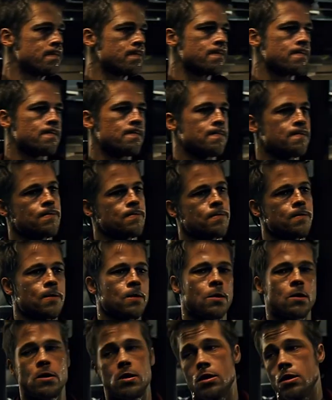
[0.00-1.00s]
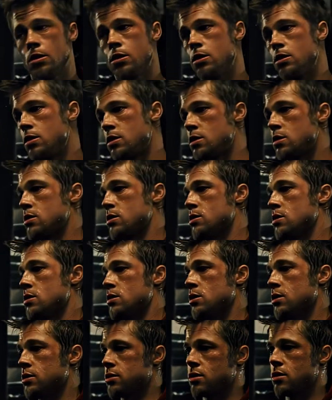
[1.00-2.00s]
could serve as both a
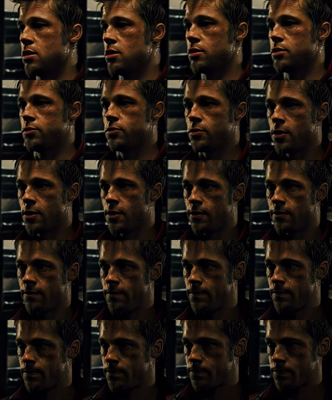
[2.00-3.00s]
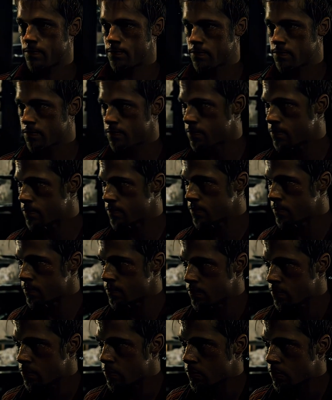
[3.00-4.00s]
place of empowerment where
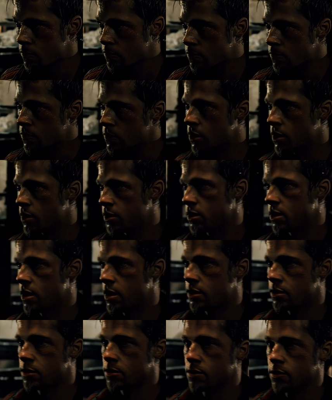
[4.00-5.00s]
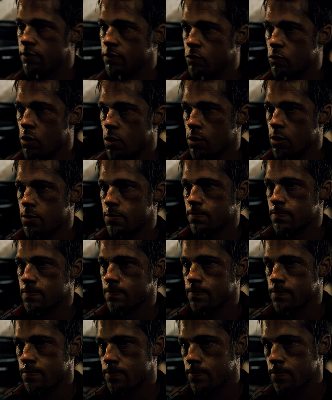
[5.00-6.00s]
women reject societal
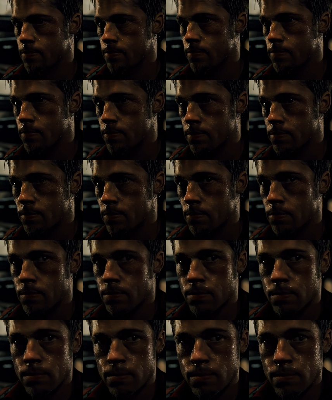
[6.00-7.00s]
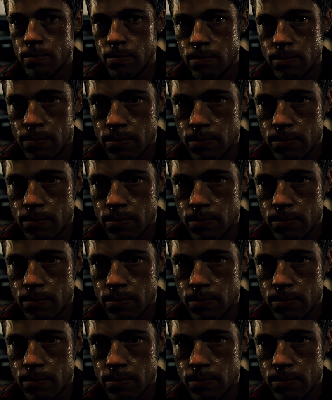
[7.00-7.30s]
norms and find strength in